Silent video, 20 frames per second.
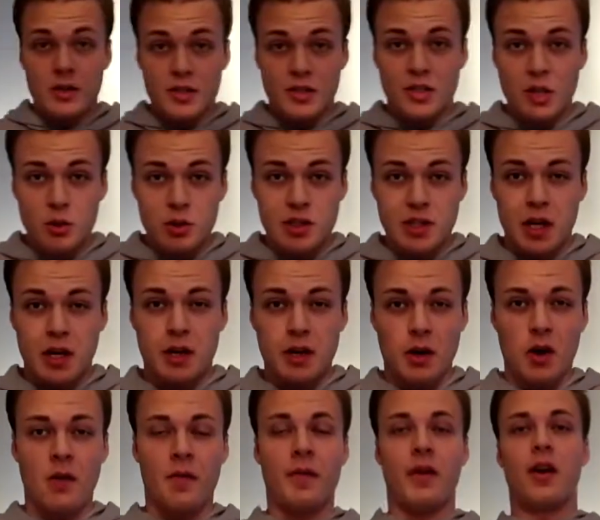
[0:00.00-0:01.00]
So
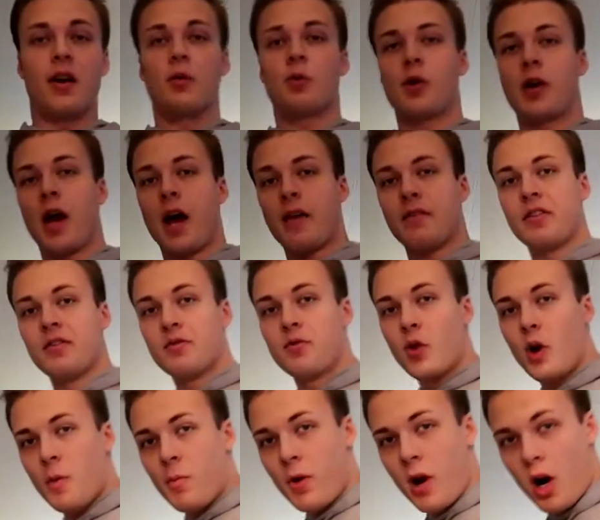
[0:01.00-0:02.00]
starting off here, we have the
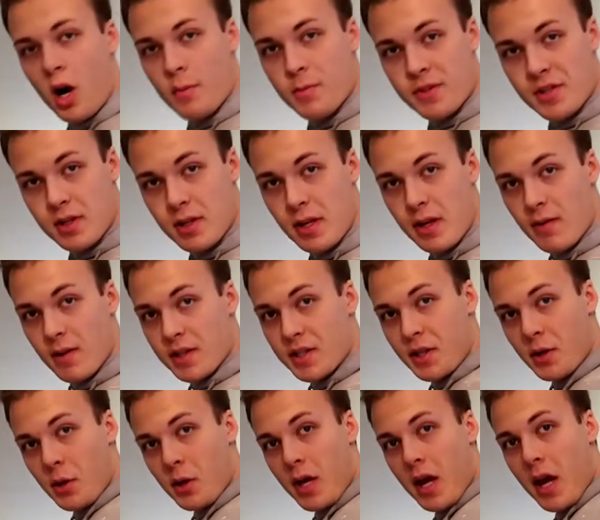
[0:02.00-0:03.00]
drop arm sleeveless
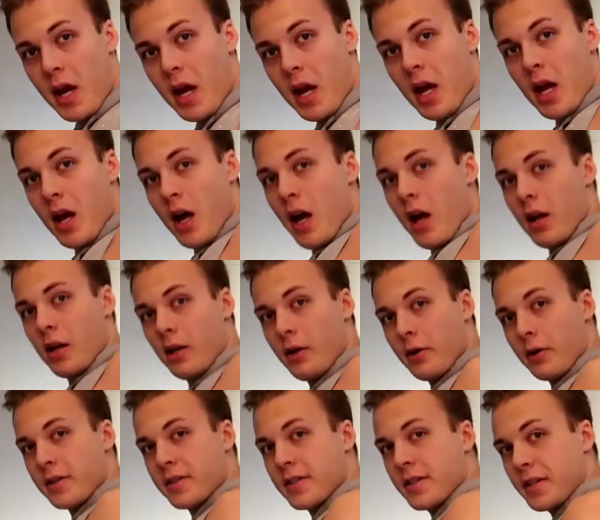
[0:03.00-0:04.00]
hoodie.
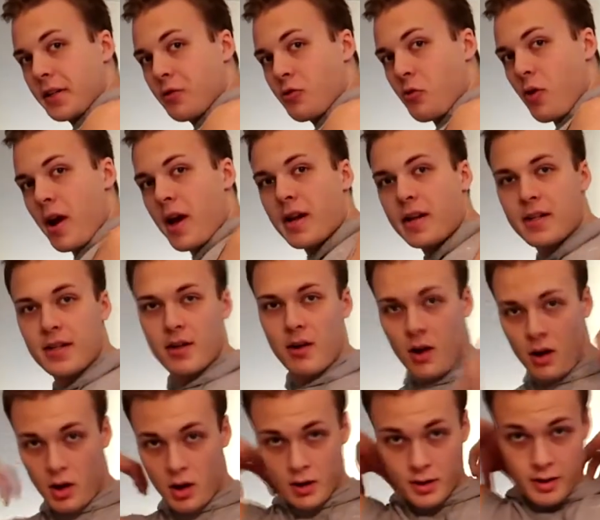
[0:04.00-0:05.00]
Looks great
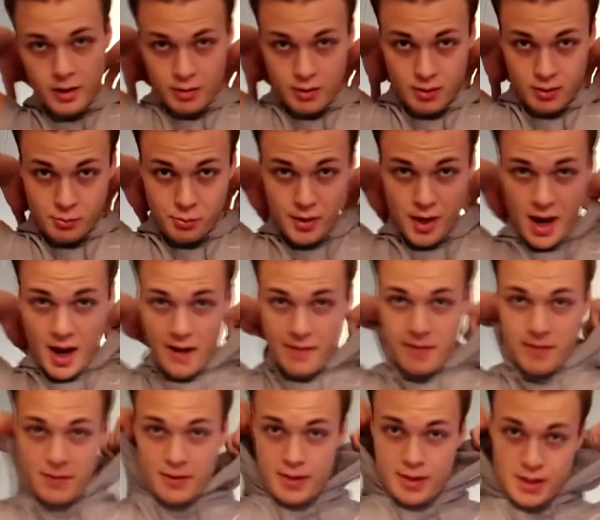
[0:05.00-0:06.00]
on. We
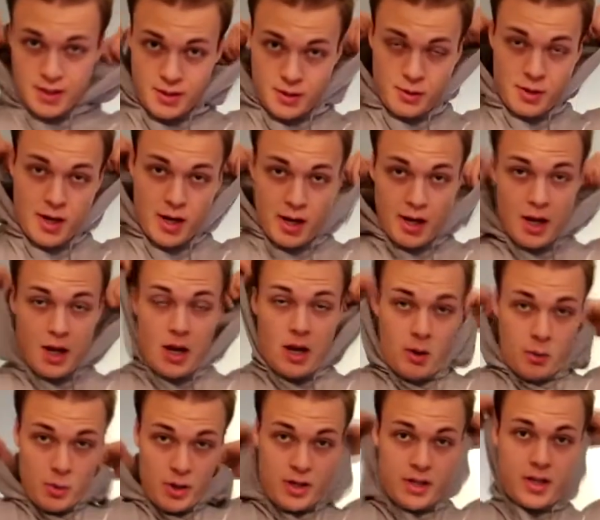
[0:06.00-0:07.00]
have this hoodie
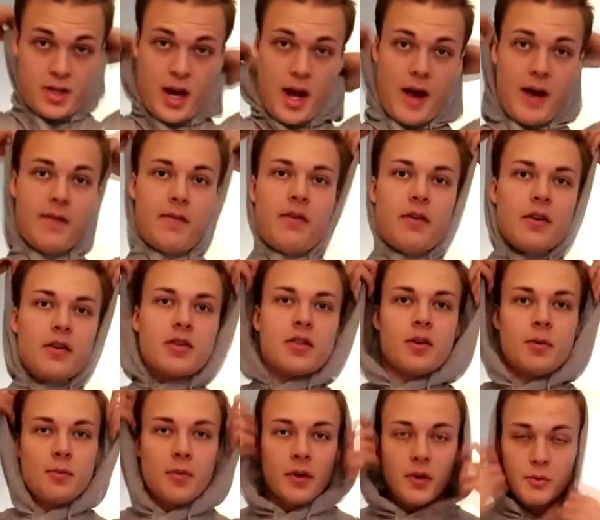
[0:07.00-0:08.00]
which have
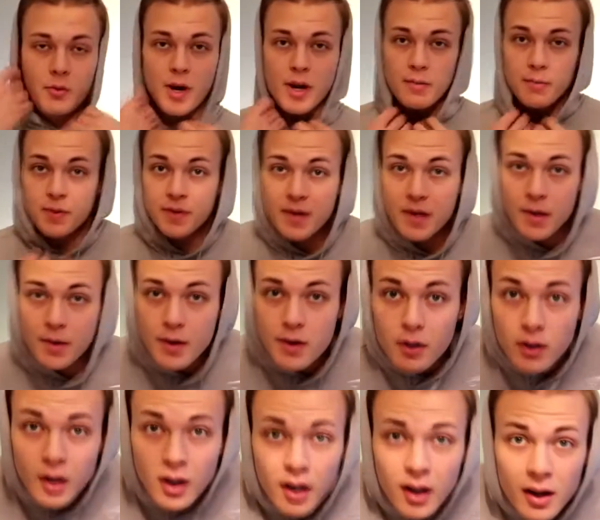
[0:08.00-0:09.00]
some great
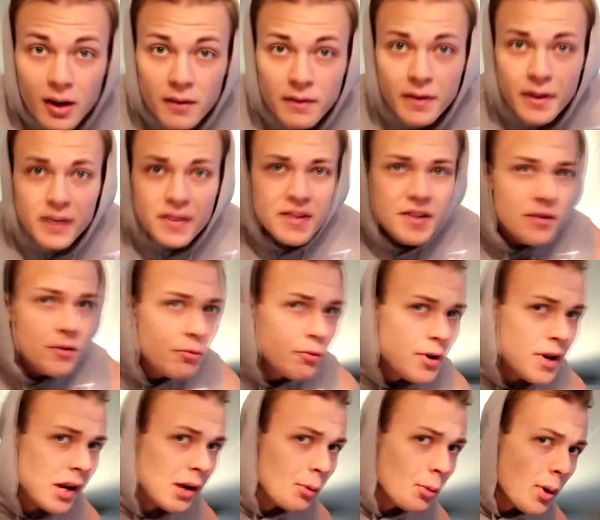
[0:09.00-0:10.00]
material, fits
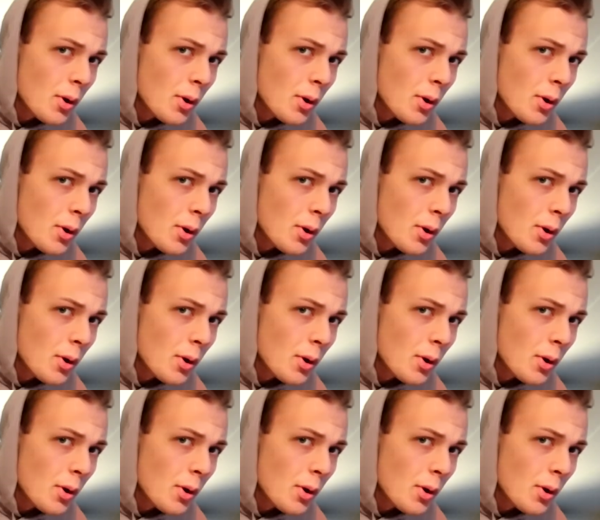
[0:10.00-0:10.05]
really